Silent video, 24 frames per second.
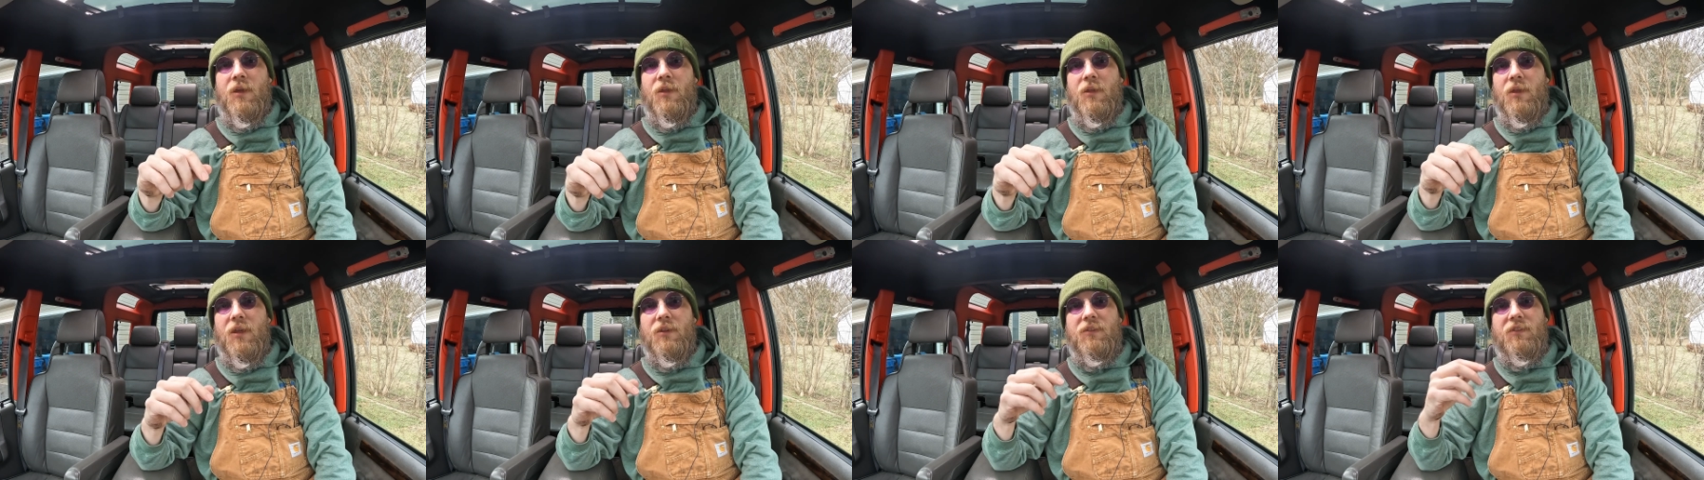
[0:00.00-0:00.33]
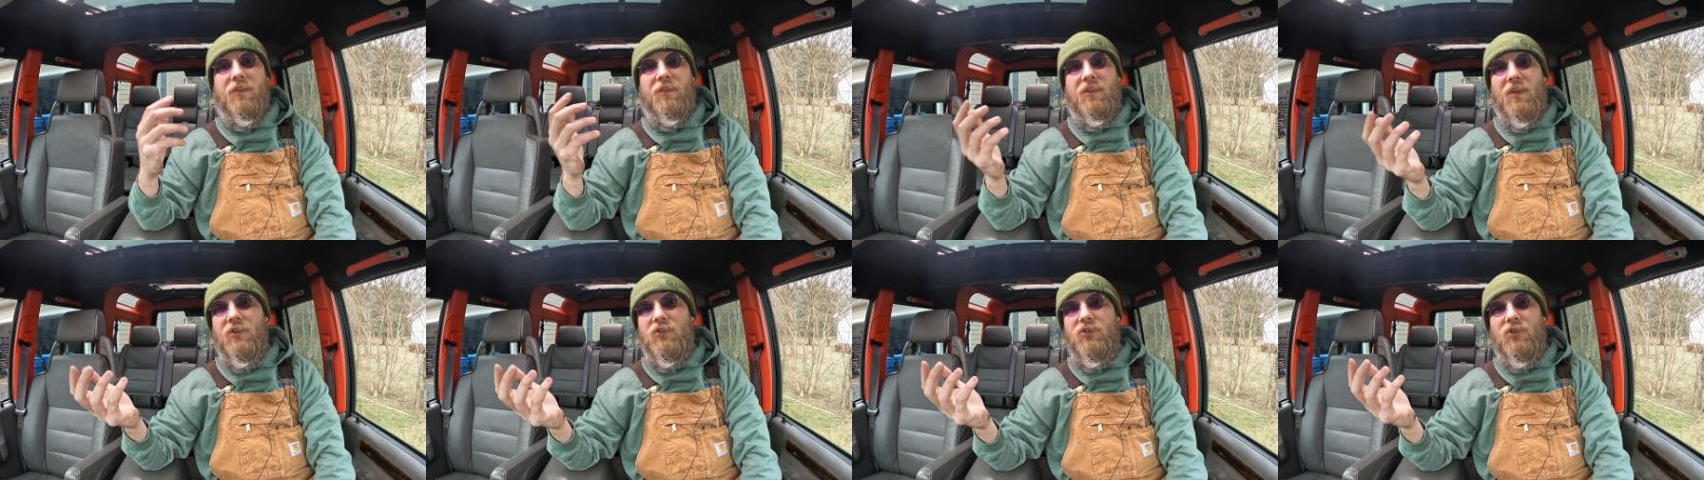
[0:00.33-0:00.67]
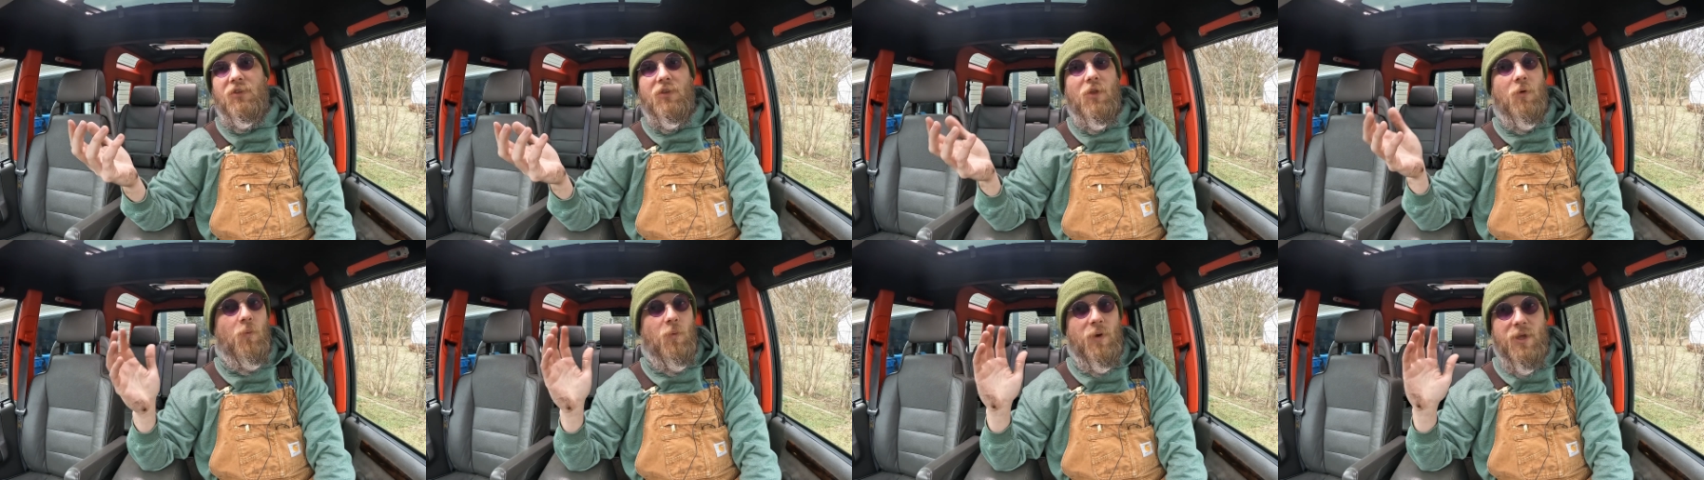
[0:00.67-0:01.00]
It's essentially
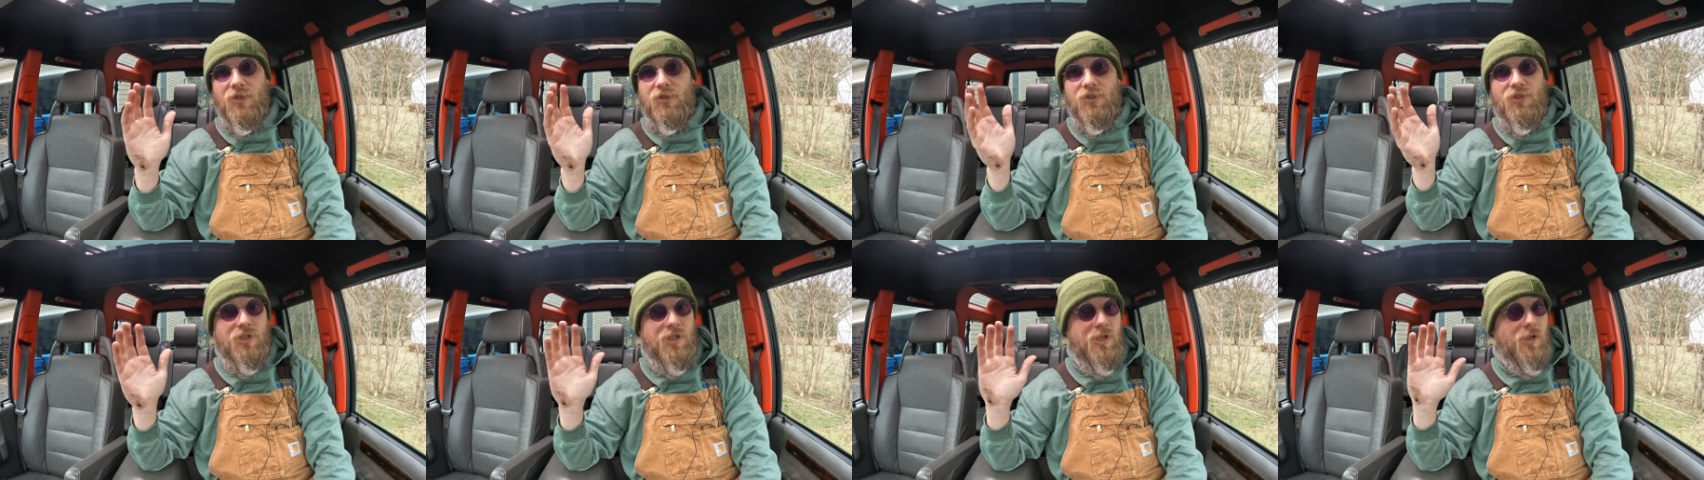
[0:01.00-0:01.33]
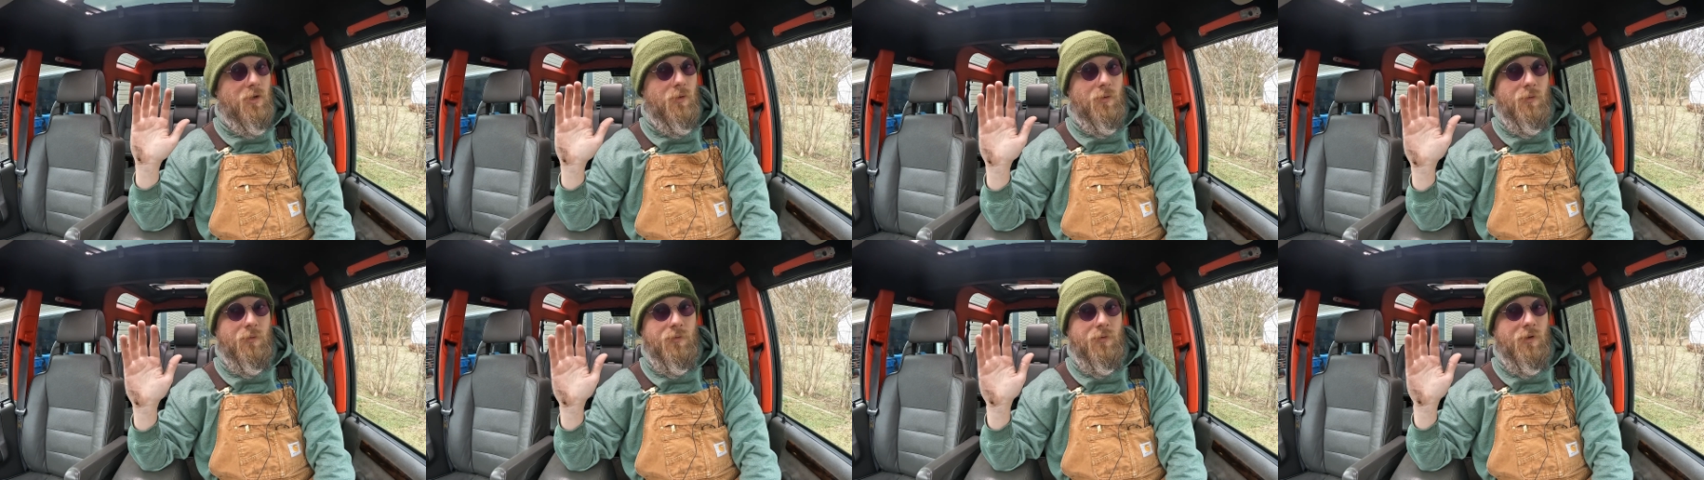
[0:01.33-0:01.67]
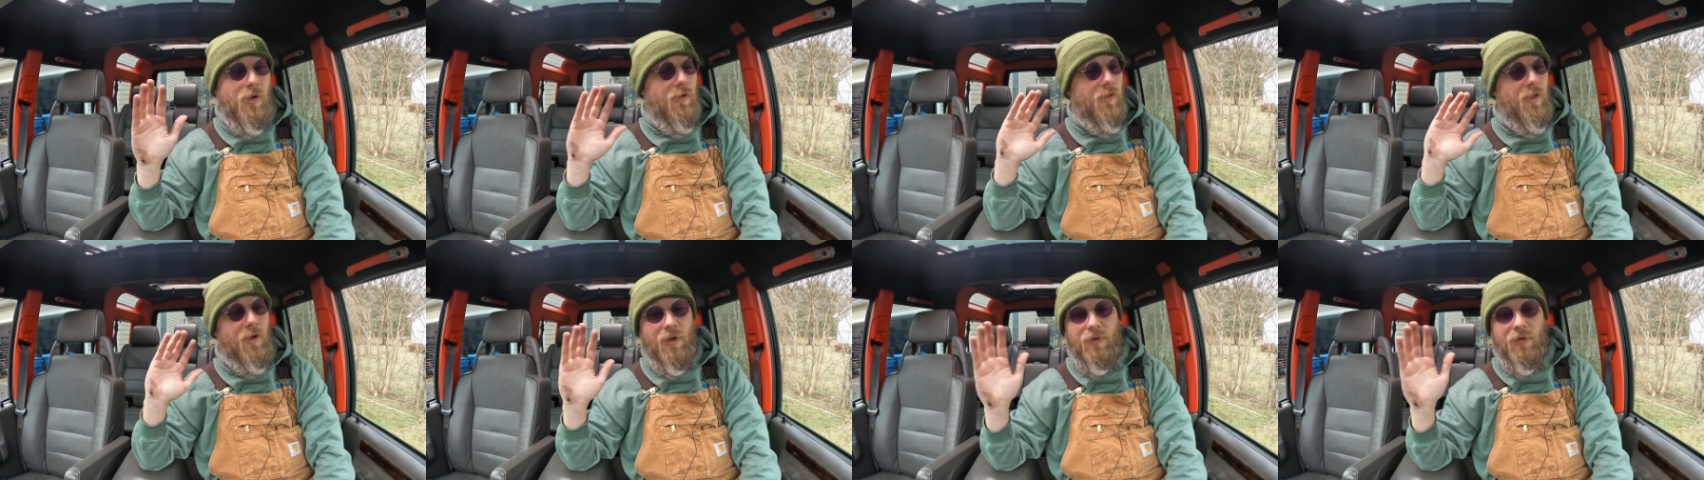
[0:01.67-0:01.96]
the windshield, or the